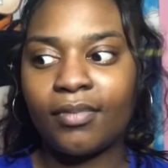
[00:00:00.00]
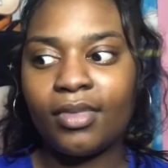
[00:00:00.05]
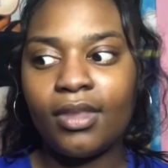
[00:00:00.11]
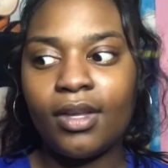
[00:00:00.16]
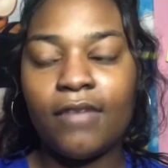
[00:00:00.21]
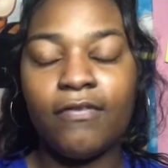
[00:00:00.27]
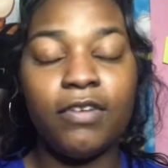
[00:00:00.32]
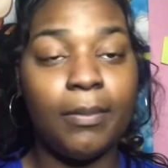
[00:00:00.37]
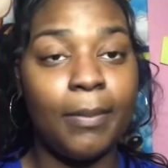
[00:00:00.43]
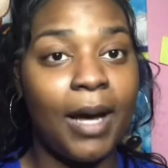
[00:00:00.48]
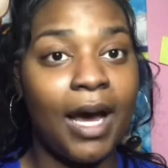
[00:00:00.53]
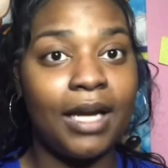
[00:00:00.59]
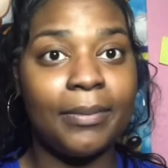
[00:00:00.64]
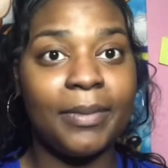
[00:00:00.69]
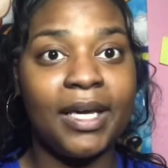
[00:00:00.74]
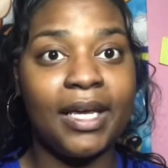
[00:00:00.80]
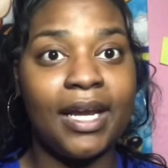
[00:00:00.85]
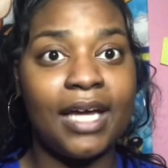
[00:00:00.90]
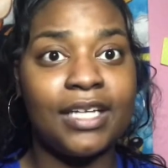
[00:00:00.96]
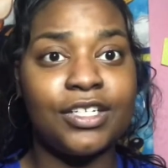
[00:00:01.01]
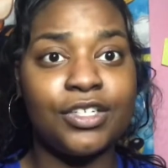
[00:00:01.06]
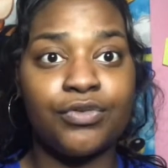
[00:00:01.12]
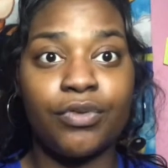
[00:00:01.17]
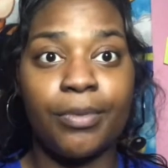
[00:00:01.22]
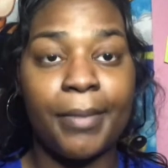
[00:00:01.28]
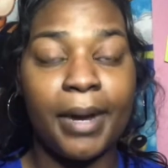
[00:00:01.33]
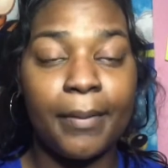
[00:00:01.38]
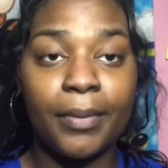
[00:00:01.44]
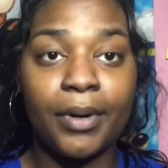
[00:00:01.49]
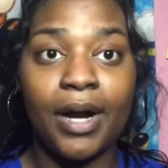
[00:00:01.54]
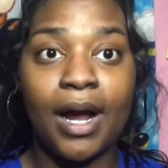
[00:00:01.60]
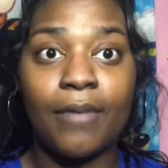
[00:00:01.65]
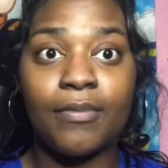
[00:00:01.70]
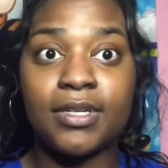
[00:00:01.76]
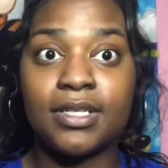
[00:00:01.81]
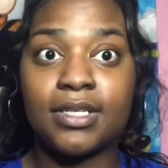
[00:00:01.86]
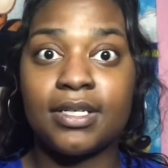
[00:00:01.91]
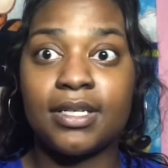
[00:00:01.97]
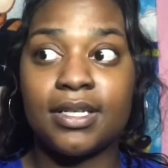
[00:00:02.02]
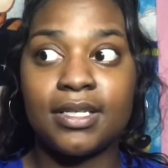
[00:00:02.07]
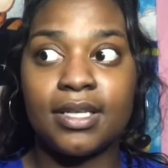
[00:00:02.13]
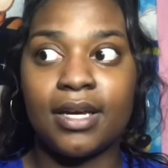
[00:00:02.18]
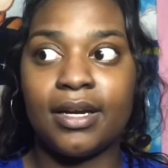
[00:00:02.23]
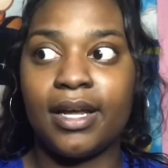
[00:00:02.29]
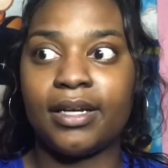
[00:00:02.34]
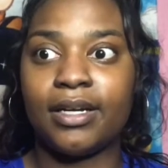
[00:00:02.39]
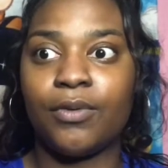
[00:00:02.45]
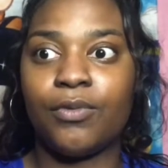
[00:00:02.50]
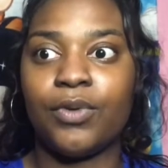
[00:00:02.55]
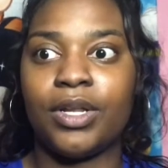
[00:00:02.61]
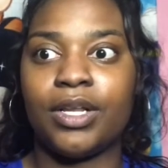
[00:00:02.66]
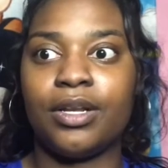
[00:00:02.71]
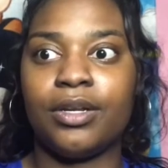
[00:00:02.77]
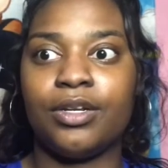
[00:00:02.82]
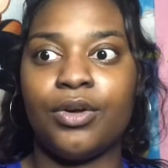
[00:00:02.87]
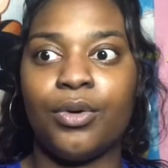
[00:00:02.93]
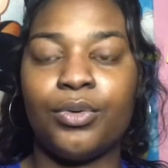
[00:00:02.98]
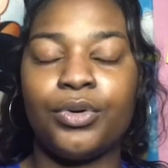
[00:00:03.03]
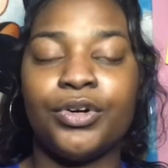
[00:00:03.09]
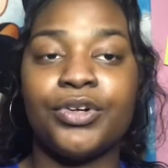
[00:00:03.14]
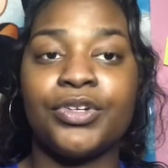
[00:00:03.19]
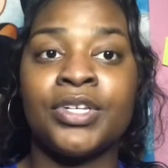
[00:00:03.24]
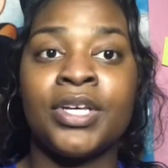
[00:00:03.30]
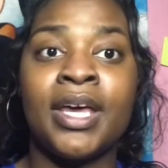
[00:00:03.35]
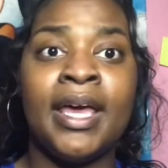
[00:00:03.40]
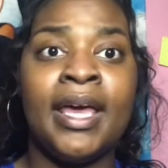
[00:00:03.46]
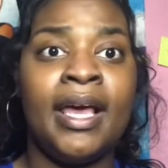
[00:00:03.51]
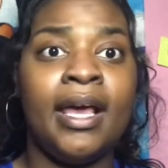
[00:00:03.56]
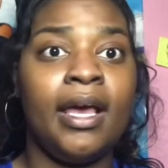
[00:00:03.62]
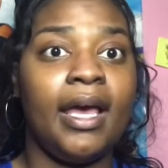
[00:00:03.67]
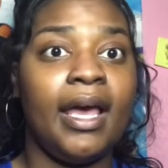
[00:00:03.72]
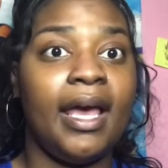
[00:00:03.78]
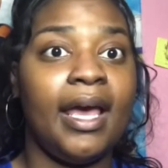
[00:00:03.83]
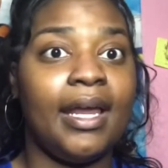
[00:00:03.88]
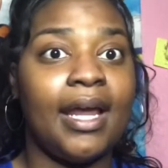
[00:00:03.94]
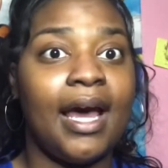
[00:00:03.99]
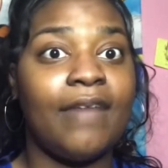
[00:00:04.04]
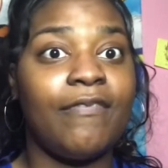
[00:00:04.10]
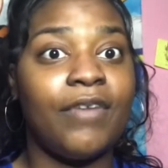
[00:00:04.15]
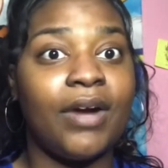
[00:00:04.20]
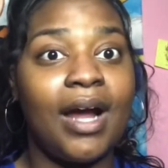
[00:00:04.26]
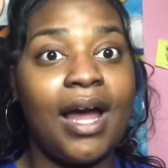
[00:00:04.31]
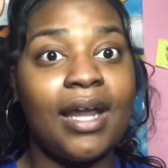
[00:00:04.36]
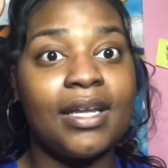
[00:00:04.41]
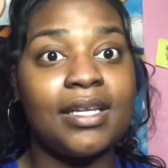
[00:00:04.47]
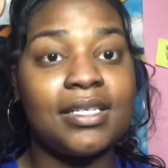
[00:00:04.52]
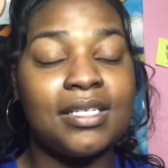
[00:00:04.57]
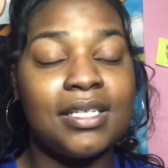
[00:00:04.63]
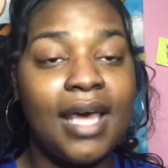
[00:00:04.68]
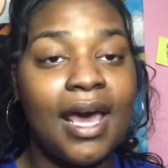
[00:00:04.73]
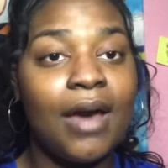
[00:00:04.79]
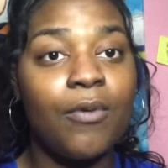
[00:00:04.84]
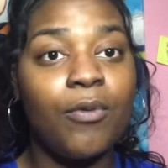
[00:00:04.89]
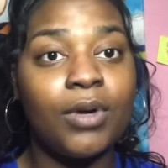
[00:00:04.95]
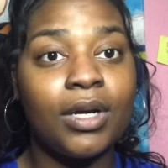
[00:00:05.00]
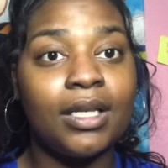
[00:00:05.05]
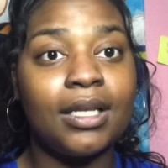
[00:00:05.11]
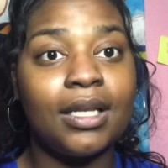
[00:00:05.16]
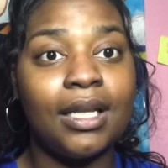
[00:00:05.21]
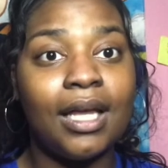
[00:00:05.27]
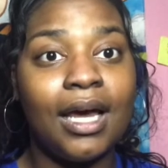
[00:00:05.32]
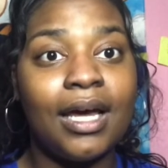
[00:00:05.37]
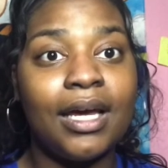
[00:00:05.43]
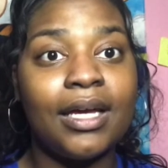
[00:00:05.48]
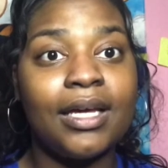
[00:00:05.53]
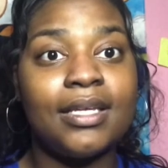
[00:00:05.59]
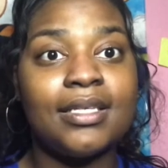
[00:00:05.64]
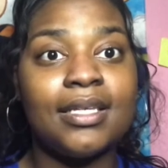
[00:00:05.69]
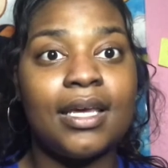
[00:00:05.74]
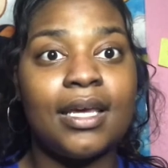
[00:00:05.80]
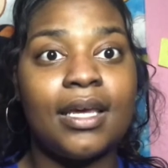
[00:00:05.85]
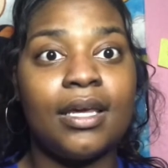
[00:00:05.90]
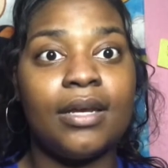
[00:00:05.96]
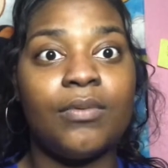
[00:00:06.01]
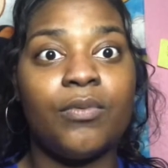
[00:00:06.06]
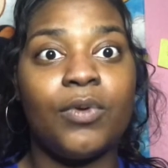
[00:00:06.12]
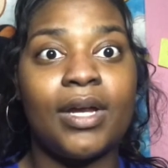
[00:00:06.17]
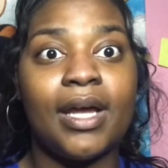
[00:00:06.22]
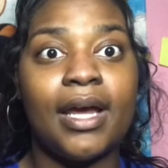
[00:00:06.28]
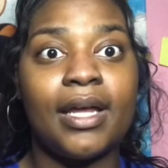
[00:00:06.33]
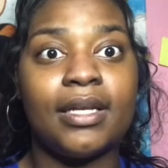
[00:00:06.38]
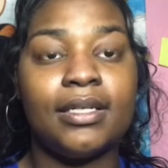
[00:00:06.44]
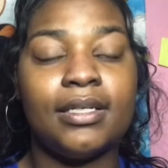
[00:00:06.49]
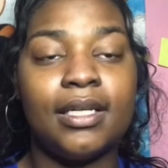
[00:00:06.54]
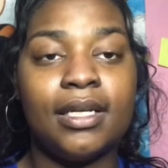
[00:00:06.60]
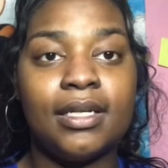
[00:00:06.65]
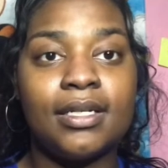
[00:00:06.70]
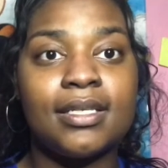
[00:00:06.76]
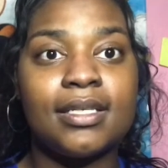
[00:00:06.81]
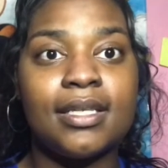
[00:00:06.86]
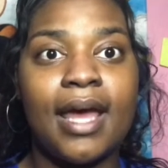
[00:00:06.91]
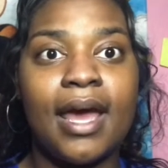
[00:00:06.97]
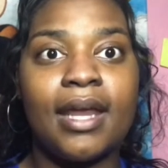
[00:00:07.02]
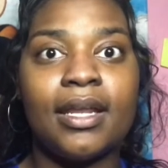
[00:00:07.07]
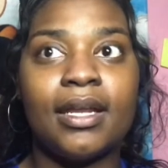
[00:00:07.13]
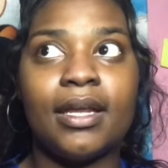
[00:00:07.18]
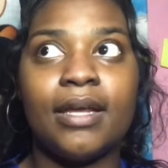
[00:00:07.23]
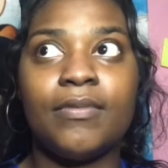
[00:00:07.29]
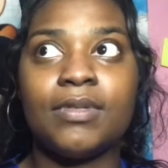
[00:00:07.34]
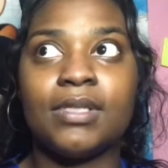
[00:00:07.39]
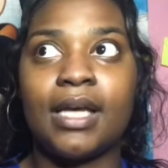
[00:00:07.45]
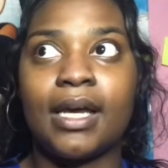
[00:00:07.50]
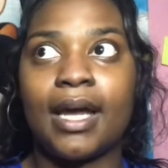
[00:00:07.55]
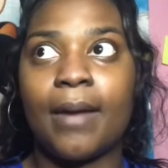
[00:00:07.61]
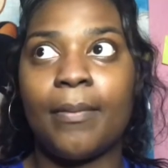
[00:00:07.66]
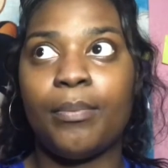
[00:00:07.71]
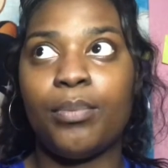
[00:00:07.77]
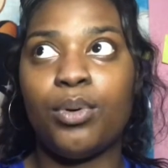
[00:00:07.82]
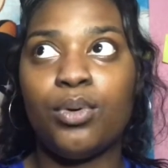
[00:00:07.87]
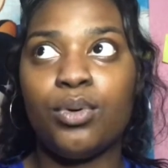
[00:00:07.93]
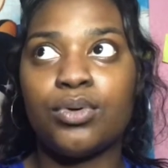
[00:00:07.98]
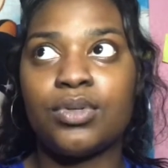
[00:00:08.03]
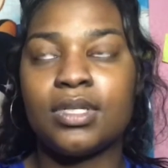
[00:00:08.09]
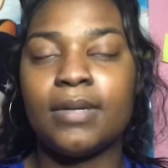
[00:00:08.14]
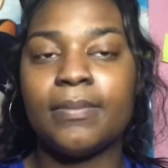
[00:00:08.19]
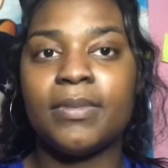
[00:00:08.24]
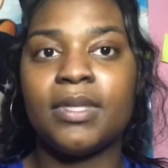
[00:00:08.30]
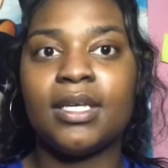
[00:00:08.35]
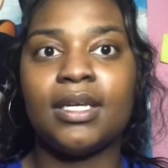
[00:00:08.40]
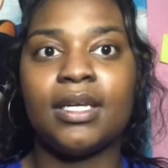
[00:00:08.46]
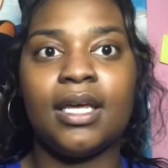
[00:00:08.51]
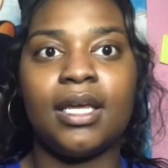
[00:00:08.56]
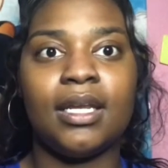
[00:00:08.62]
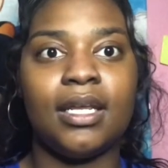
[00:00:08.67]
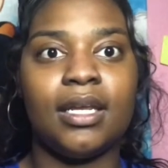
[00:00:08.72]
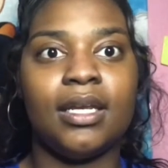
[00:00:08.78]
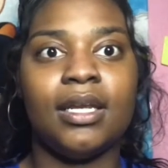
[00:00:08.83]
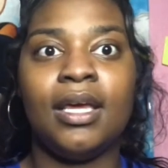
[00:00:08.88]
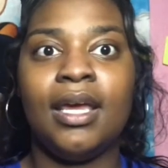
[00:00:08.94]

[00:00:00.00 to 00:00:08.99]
phlebotomy. And I just remember I was disconnecting one of the donors and I forgot to stat one of the lines, and when I didn't stat it, it was like I pulled something, and then